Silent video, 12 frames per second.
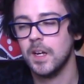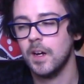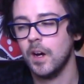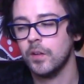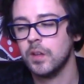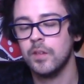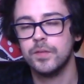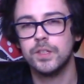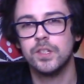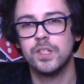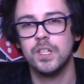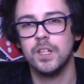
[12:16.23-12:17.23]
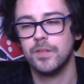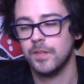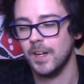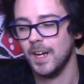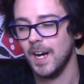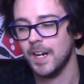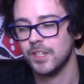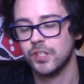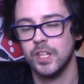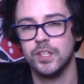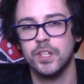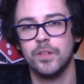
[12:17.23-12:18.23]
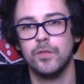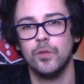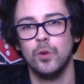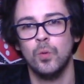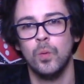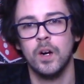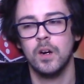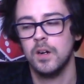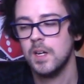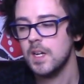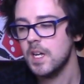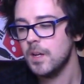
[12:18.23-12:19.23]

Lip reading: I'd love to see if that had a slightly different rule where